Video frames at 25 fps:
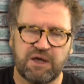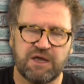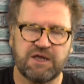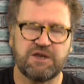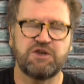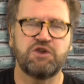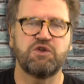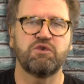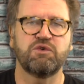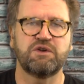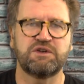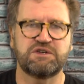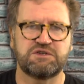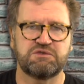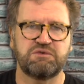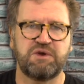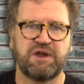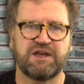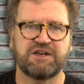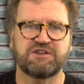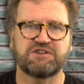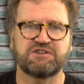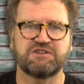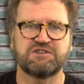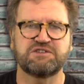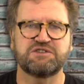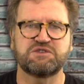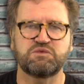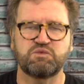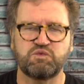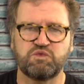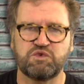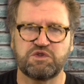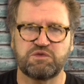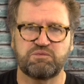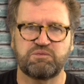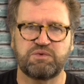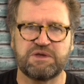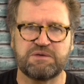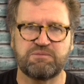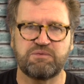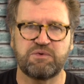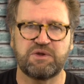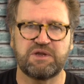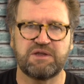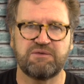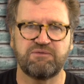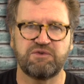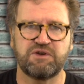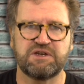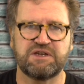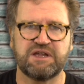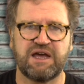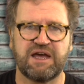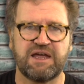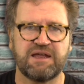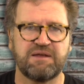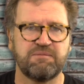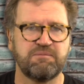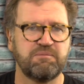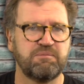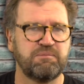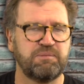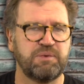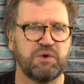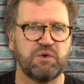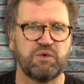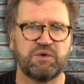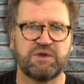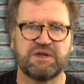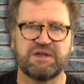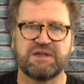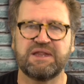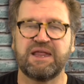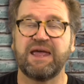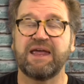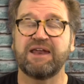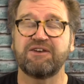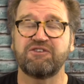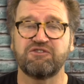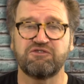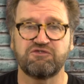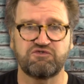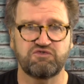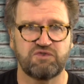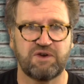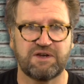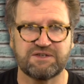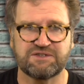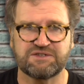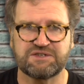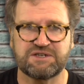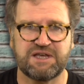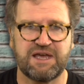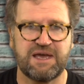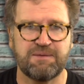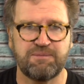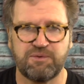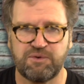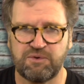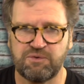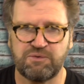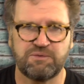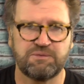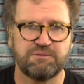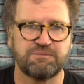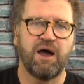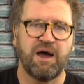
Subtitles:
in your interactions with people every day, building that trust capital.